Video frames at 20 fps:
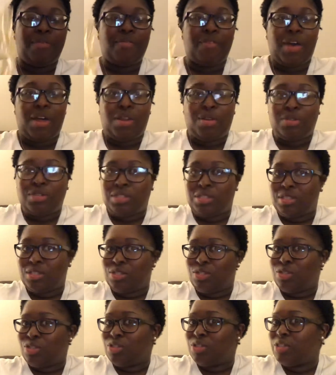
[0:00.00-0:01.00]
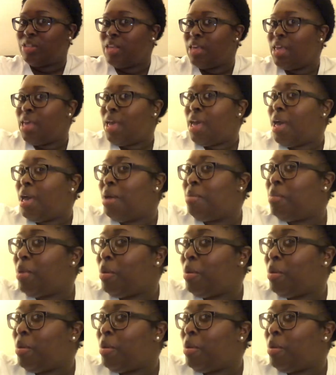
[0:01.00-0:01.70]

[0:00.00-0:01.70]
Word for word: Philo sisters. Um,